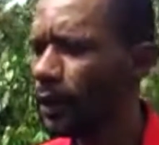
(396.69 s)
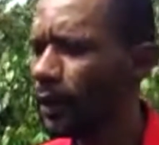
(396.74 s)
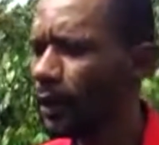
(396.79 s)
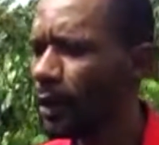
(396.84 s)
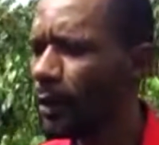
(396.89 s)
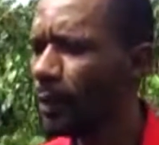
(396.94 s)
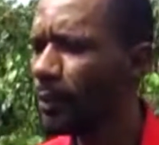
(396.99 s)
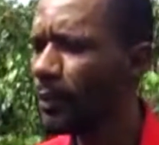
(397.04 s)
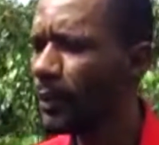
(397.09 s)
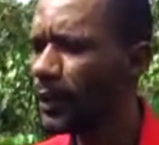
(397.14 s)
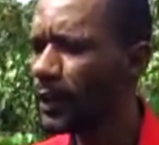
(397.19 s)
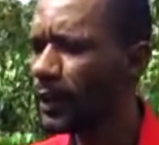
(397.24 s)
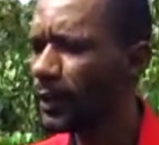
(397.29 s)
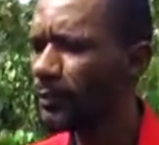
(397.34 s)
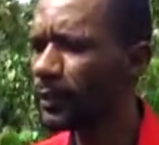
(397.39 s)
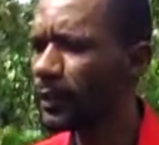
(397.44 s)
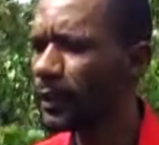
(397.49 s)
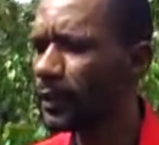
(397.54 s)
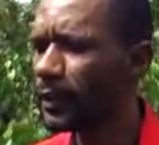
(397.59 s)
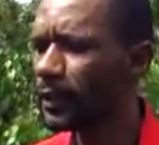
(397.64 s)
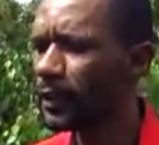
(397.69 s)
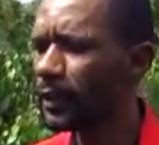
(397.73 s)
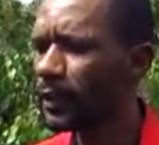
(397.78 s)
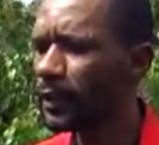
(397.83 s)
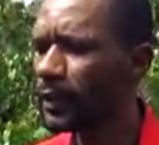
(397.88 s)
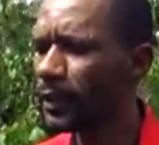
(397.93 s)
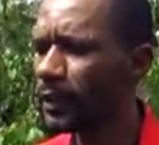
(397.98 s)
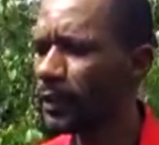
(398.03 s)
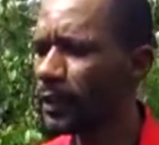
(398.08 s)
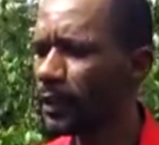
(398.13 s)
couple of them,
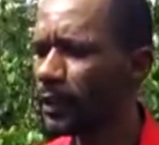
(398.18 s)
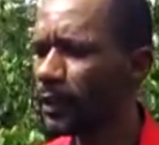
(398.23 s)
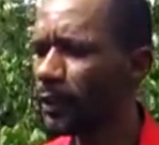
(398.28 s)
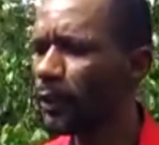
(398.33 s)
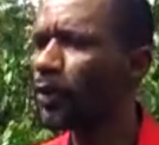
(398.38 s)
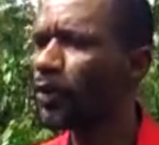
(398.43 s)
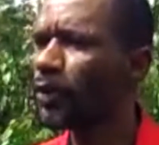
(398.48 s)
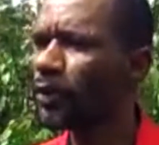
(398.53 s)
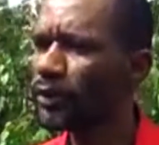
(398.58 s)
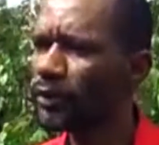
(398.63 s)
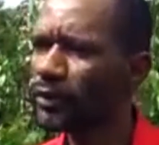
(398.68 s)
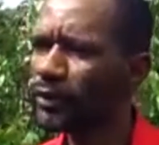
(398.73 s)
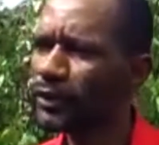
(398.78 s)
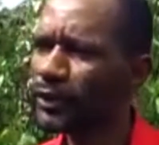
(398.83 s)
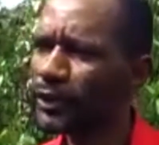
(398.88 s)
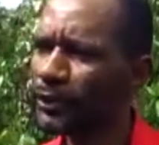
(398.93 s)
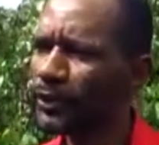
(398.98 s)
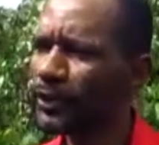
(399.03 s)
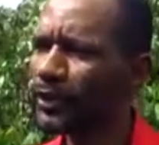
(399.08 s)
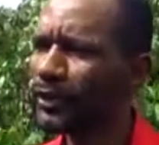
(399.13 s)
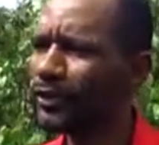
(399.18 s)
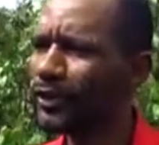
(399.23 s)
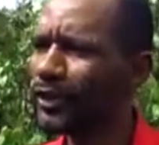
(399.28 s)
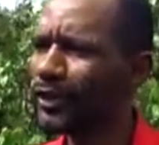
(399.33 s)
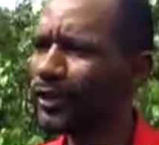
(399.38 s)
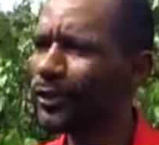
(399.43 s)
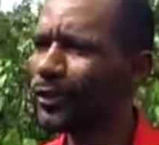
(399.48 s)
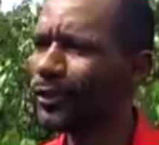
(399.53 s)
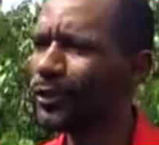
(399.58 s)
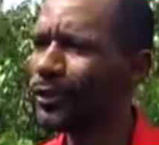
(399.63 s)
they cook. She was a
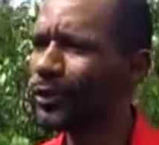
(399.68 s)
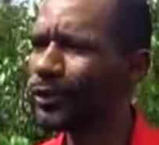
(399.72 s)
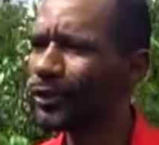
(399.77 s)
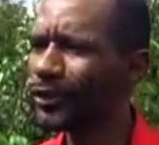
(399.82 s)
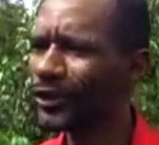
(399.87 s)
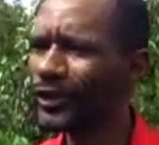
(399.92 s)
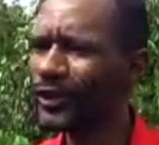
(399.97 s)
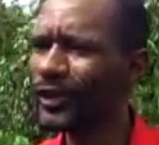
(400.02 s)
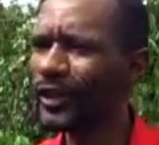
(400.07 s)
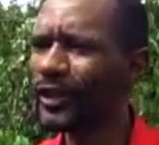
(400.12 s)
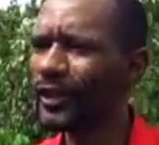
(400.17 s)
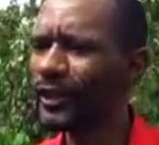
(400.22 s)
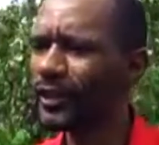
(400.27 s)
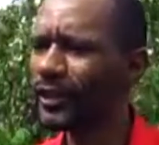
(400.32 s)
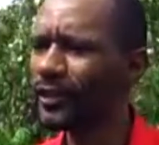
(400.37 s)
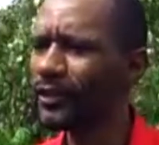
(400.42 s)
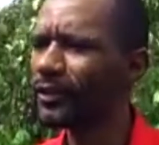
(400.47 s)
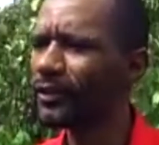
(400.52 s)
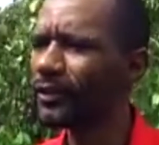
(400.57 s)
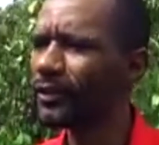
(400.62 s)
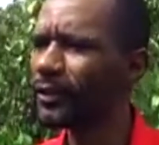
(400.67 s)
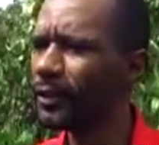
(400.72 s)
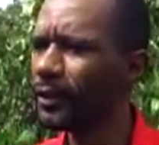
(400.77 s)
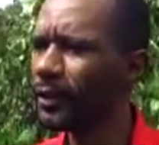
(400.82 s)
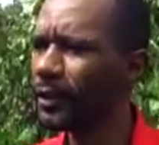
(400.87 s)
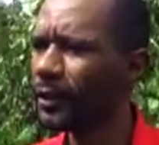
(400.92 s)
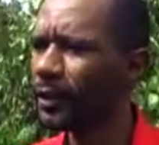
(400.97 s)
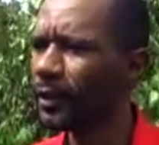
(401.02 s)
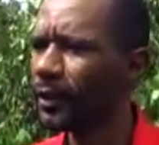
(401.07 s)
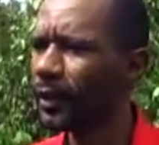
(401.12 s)
really good cook, she died.
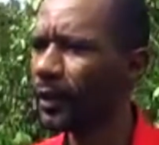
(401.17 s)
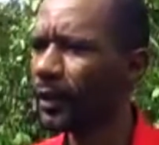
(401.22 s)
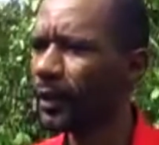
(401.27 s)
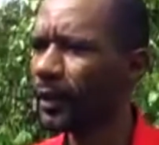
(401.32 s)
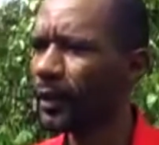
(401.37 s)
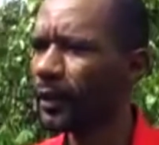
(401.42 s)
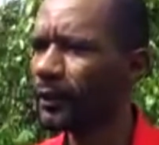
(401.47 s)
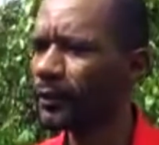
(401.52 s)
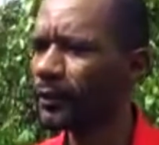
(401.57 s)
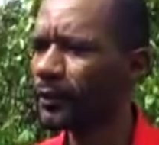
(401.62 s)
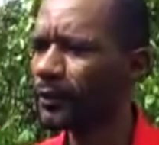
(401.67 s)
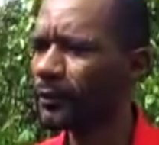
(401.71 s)
And